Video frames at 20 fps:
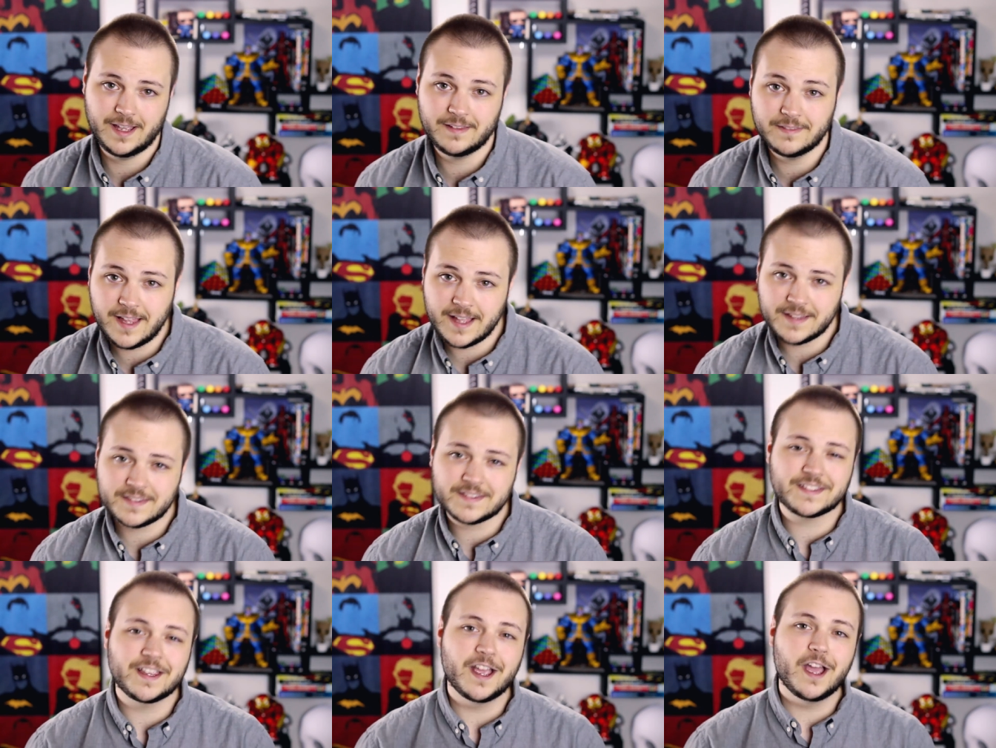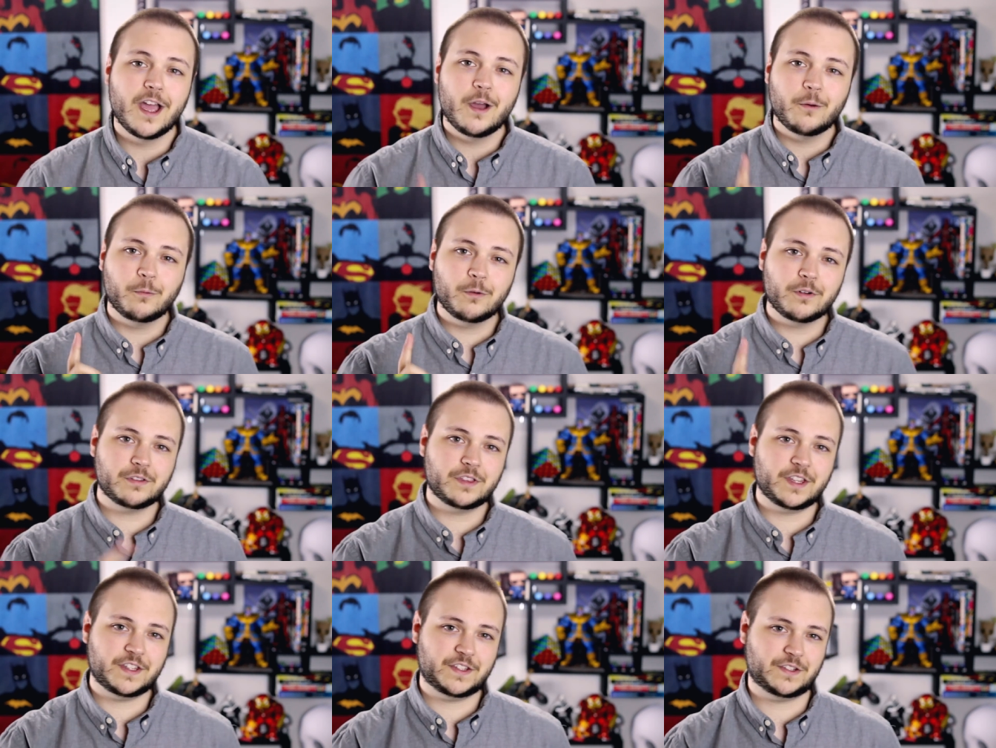And that's
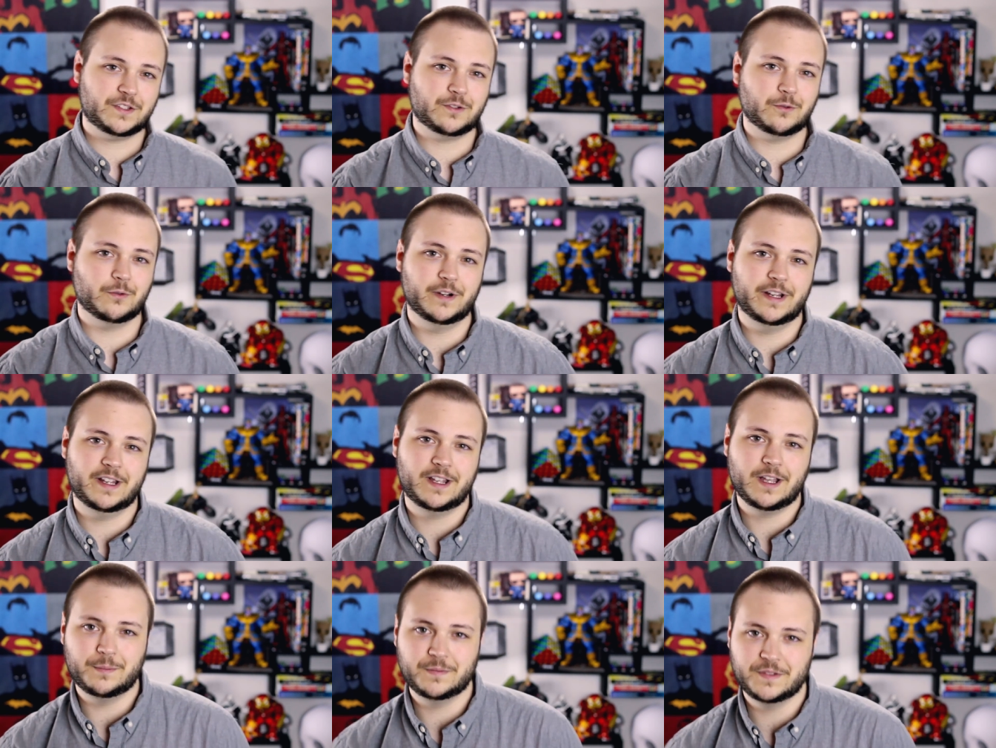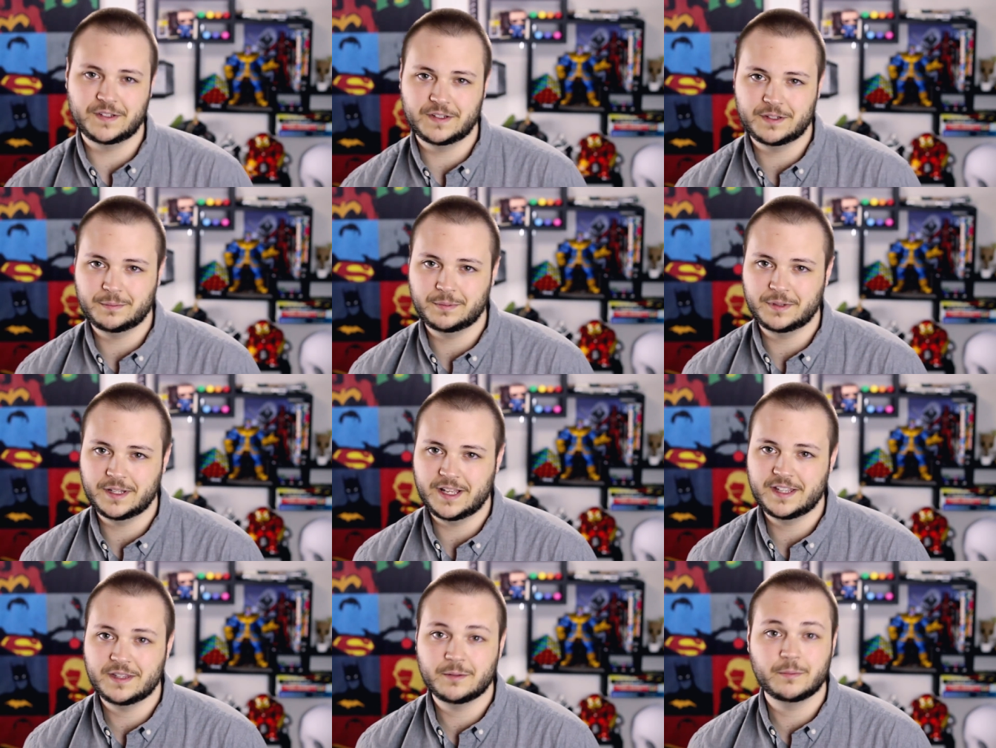where this story comes into
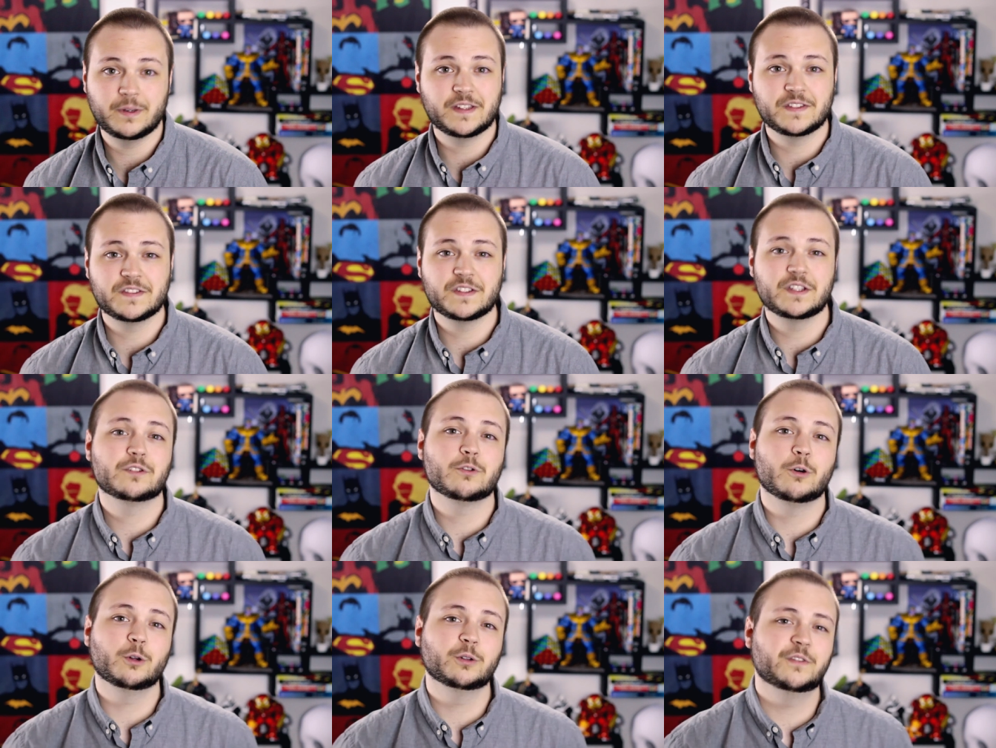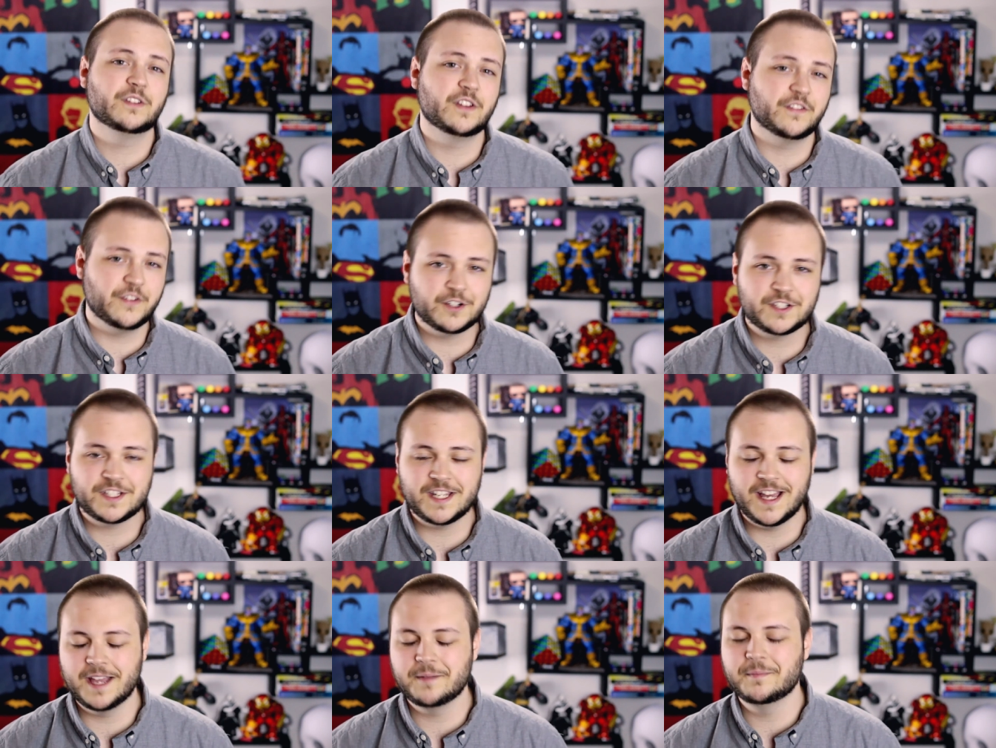play that we can see told for the
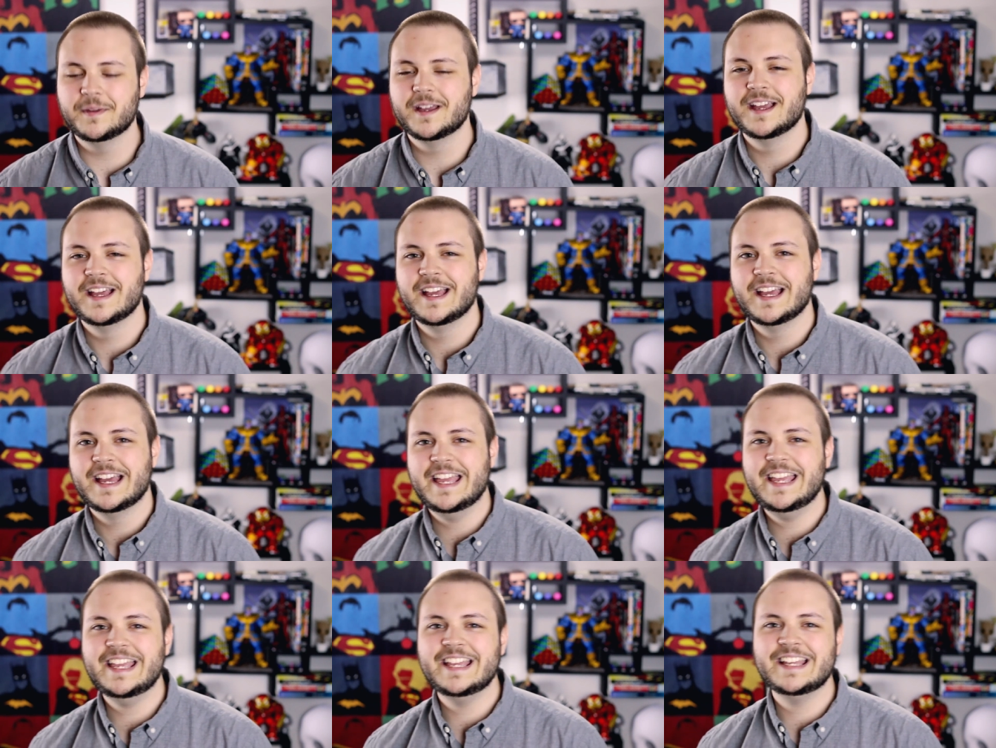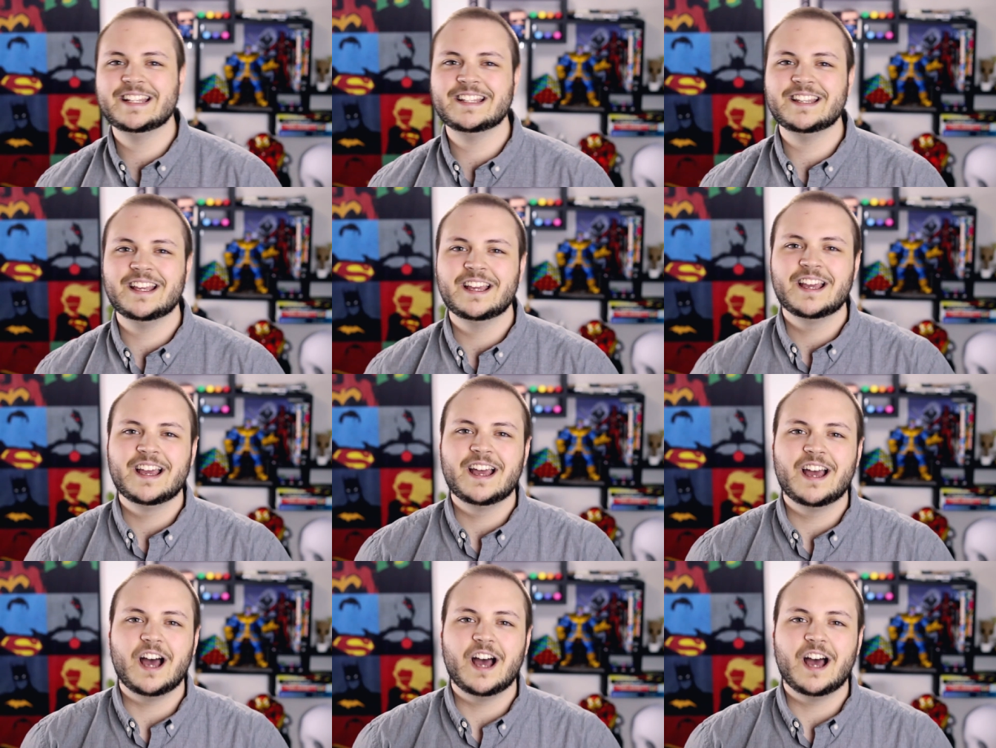first time in